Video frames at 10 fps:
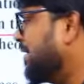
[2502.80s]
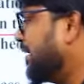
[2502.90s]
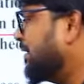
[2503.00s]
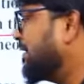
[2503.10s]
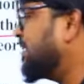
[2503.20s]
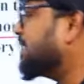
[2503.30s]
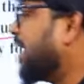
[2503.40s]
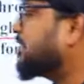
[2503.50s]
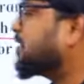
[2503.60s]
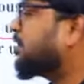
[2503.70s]
this is the
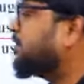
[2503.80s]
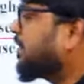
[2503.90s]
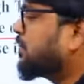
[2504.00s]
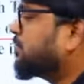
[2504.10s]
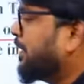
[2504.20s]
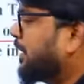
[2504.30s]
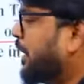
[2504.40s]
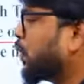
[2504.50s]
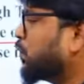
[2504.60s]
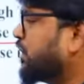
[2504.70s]
answer for this
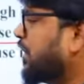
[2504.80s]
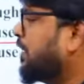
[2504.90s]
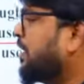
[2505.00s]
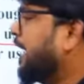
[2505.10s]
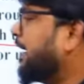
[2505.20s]
particular question. And